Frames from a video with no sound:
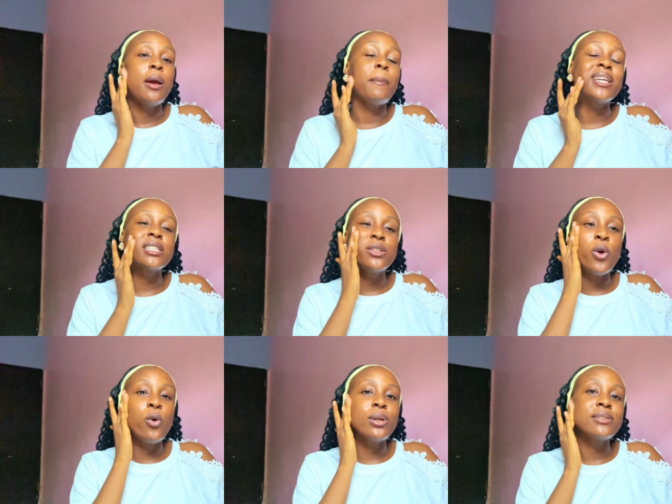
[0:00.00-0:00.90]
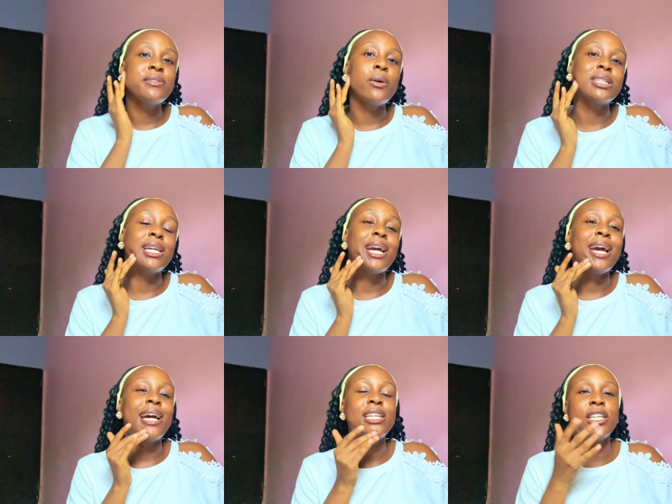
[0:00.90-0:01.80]
My skin always felt like I
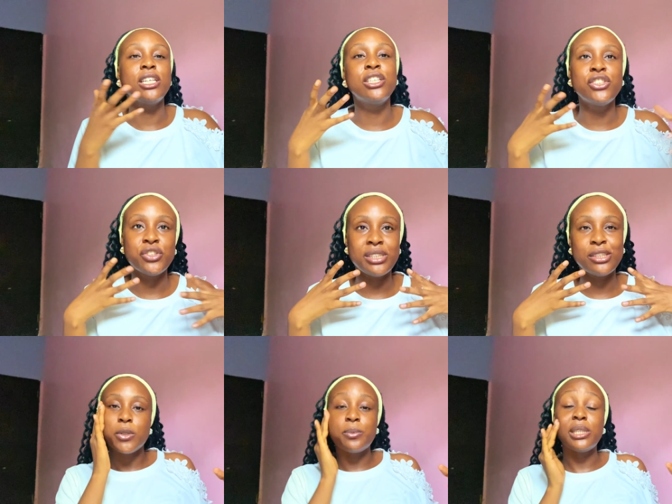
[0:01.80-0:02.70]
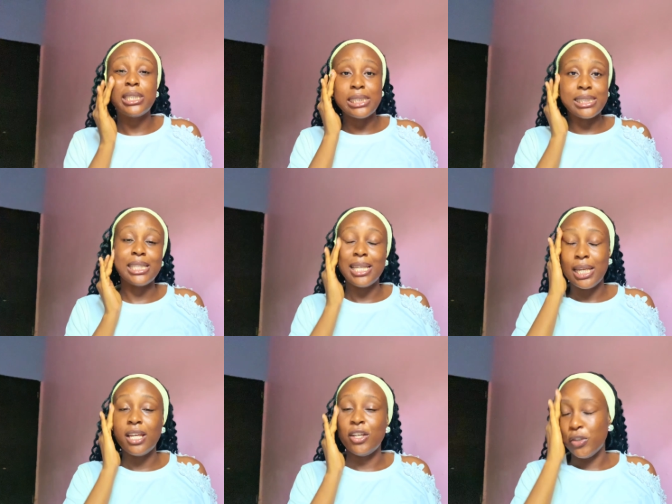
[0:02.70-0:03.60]
had injuries. So please
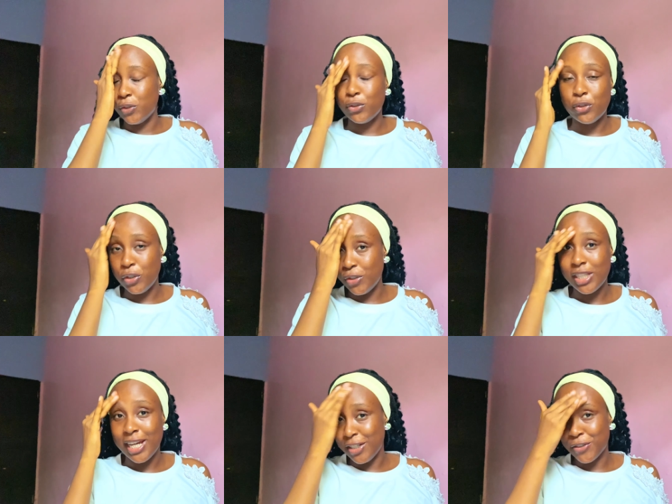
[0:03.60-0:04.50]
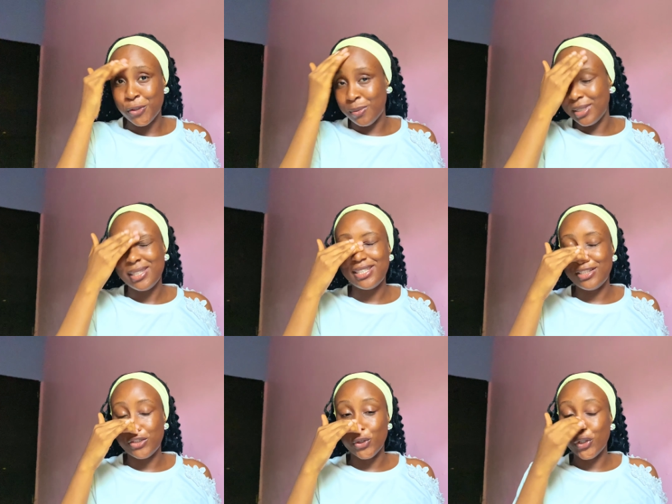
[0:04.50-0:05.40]
do not use harsh scrubs.
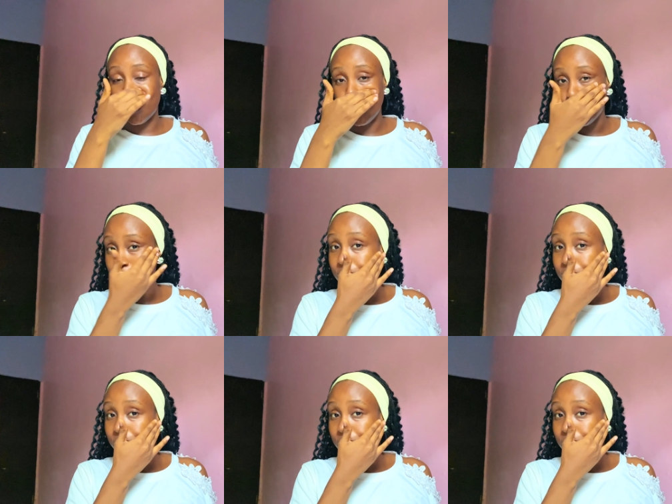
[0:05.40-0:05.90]
This is your cue